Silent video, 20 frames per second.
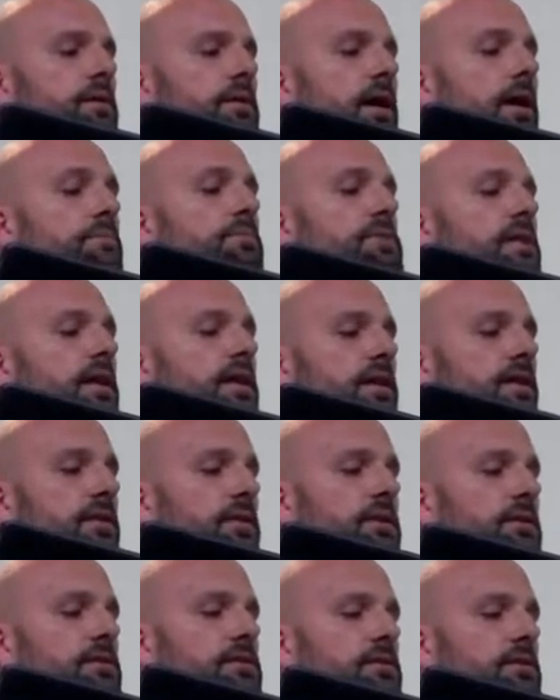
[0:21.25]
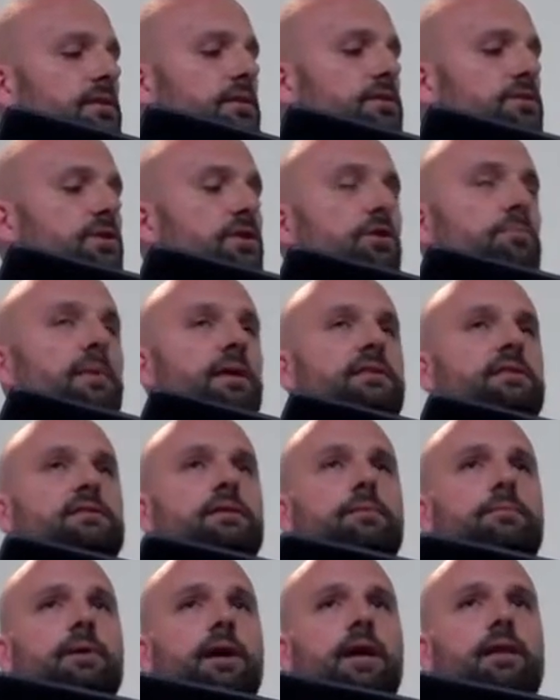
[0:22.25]
I'm telling you this so you don't make the
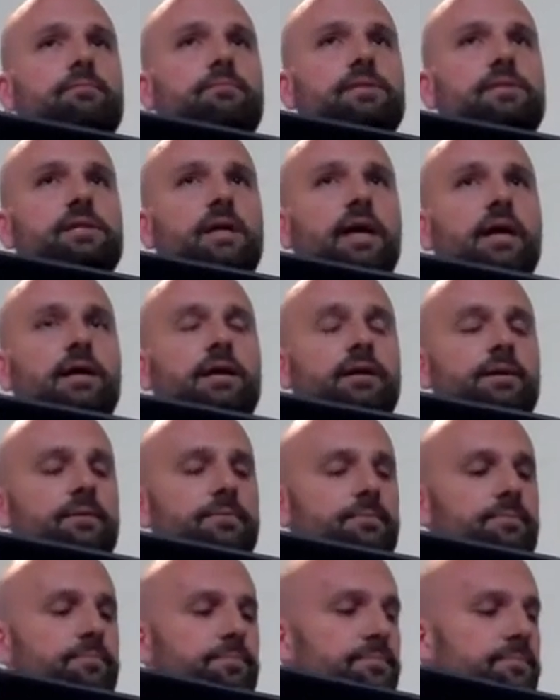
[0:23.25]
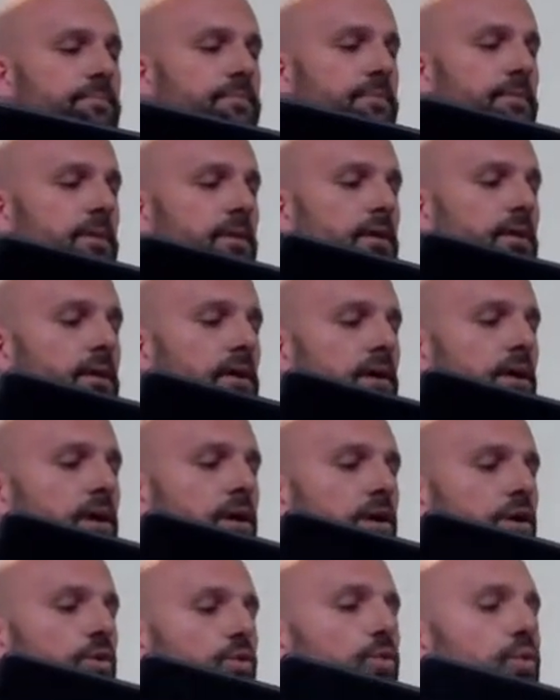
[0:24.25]
same kind of mistake.
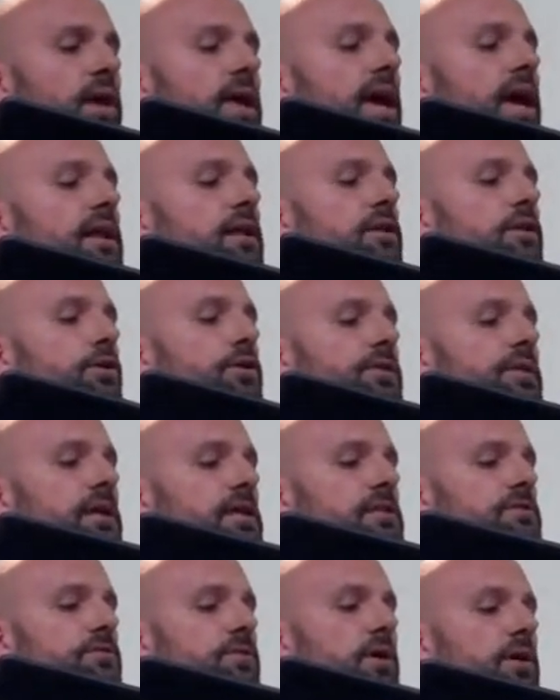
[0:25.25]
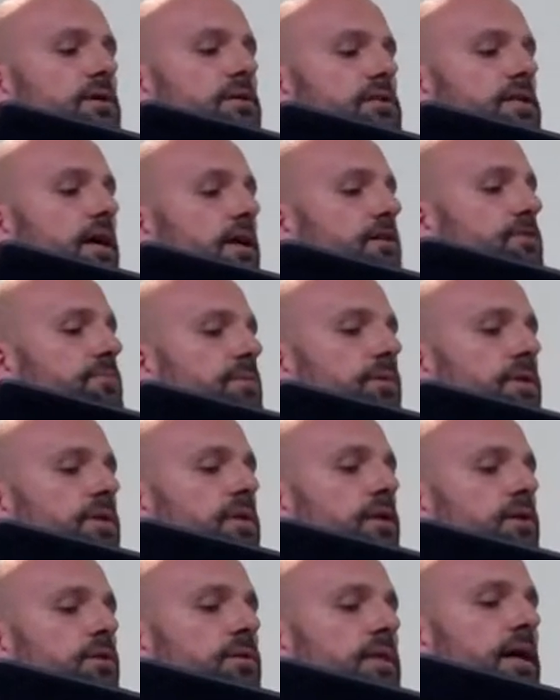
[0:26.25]
We had to learn things for ourselves, but with
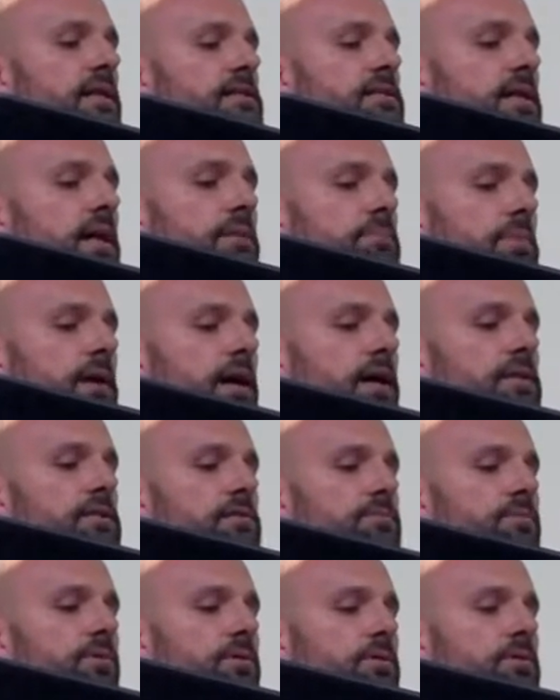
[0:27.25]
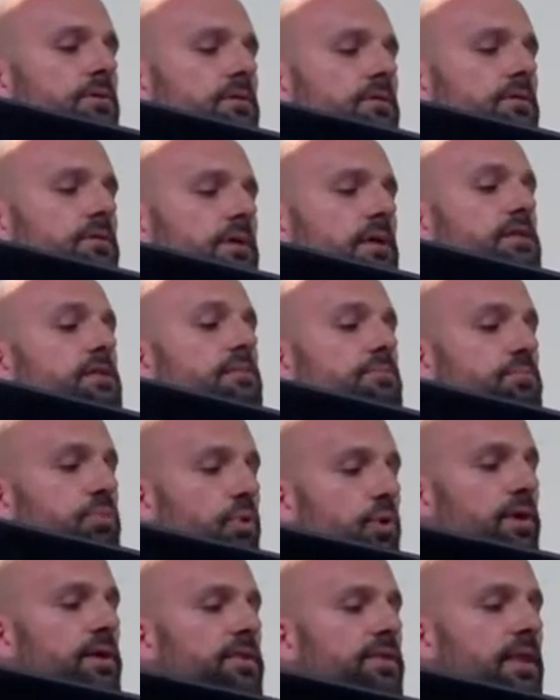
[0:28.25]
you, that's not possible. It's
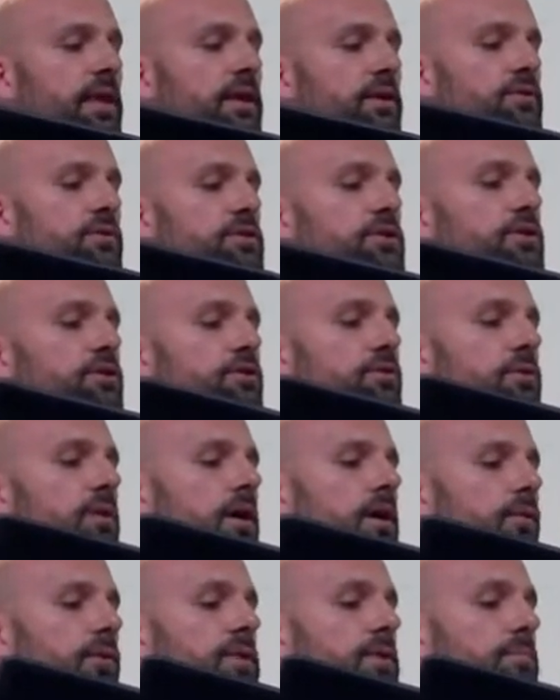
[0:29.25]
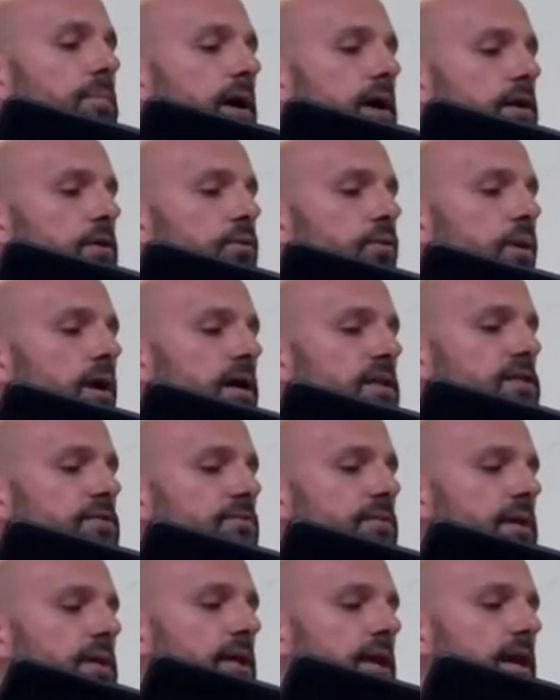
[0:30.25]
important that you do what the bottle wants from
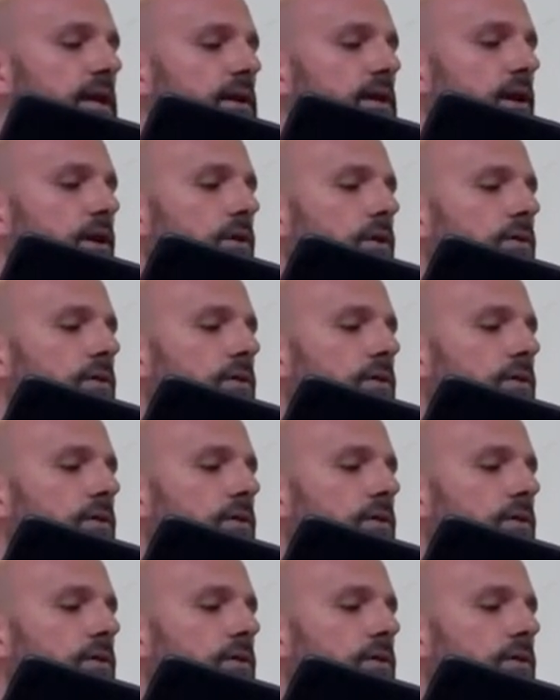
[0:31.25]
the get-go.